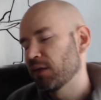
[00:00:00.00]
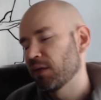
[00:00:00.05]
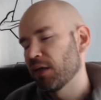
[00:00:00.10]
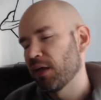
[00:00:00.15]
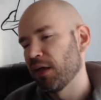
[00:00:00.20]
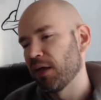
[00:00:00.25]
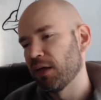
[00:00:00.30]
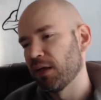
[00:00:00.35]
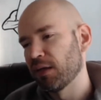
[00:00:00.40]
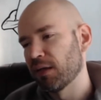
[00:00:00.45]

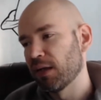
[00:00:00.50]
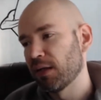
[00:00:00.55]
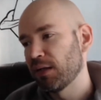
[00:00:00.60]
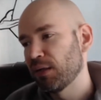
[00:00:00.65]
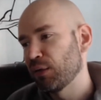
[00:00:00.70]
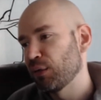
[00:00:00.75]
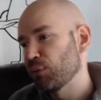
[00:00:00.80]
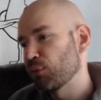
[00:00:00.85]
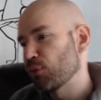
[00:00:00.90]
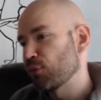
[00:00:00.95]
and I
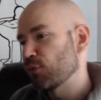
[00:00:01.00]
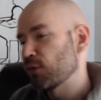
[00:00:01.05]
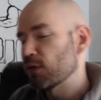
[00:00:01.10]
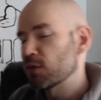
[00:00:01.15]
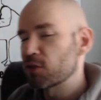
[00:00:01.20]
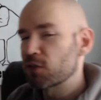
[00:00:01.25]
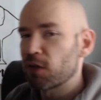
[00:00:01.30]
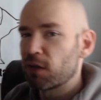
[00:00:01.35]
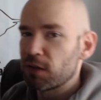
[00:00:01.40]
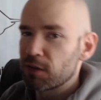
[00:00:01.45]
didn't even
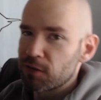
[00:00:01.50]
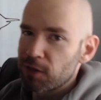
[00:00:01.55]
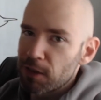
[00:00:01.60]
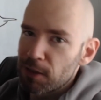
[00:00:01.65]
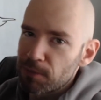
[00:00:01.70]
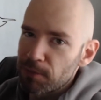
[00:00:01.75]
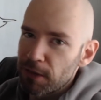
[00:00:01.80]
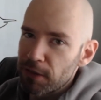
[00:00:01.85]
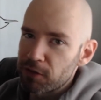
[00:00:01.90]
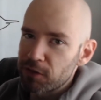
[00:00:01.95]
finish all his
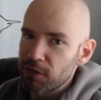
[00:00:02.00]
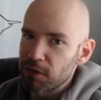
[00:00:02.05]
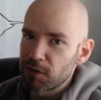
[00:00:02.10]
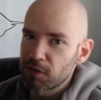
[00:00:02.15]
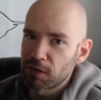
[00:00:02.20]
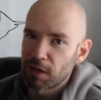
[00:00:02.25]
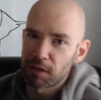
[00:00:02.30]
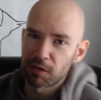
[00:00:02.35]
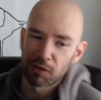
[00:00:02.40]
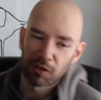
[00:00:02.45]
animation
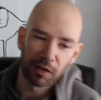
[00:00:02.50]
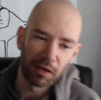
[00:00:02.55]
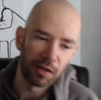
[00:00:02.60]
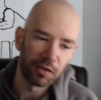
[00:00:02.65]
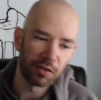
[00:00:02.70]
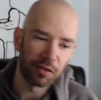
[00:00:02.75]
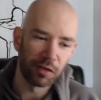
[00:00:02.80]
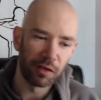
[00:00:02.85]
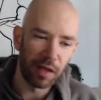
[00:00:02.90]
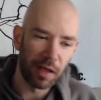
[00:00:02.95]
sets. Like, I
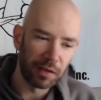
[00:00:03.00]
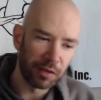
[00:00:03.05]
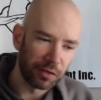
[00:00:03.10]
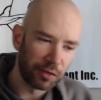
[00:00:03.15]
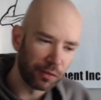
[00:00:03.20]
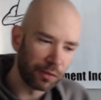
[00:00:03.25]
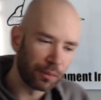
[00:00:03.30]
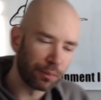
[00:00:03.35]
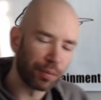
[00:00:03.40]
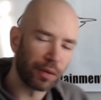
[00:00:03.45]
still had to
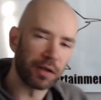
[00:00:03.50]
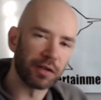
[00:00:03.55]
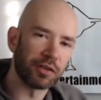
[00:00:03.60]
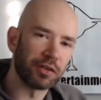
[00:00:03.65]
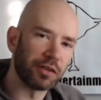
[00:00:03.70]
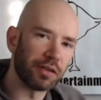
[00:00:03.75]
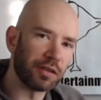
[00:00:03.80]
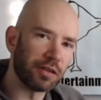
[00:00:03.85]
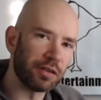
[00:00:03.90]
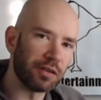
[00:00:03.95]
do the
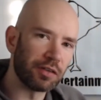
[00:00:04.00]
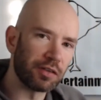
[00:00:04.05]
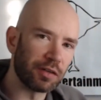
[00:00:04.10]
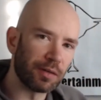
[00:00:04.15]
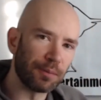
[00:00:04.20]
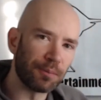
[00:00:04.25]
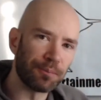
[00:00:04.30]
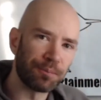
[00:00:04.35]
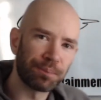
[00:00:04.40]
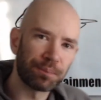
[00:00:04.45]
punches
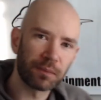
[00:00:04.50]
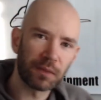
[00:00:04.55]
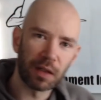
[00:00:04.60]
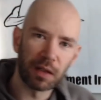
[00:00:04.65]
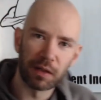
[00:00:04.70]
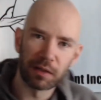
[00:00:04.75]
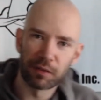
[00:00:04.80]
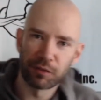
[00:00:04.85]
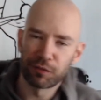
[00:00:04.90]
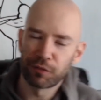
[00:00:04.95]
and
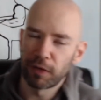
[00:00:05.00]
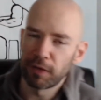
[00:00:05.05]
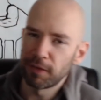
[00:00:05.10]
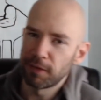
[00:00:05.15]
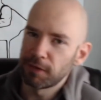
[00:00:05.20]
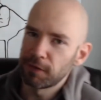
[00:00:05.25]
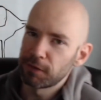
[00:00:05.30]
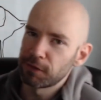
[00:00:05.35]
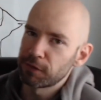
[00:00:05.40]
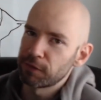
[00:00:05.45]
the
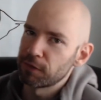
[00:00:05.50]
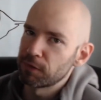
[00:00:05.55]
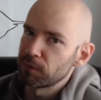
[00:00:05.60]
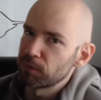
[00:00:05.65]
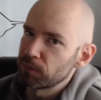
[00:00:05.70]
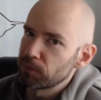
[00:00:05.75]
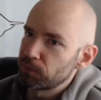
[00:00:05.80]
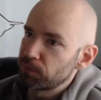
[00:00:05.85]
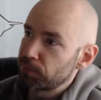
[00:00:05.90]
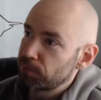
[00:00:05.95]
fighting
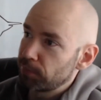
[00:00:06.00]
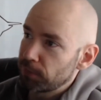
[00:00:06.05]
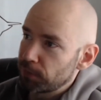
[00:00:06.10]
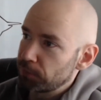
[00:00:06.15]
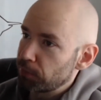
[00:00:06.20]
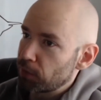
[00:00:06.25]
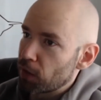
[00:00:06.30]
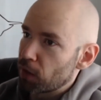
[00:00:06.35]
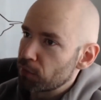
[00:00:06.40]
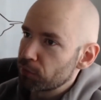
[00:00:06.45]
and
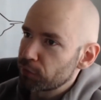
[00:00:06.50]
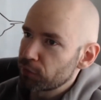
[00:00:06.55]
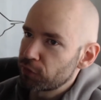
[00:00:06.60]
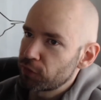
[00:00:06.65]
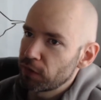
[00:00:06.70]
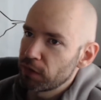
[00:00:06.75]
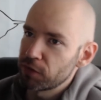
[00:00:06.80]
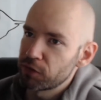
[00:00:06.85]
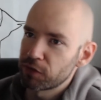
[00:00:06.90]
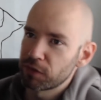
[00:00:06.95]

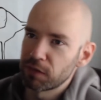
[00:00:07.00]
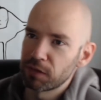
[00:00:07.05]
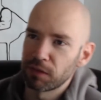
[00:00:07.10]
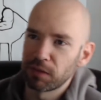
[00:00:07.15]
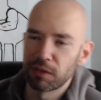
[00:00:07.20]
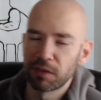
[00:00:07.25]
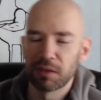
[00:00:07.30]
conversation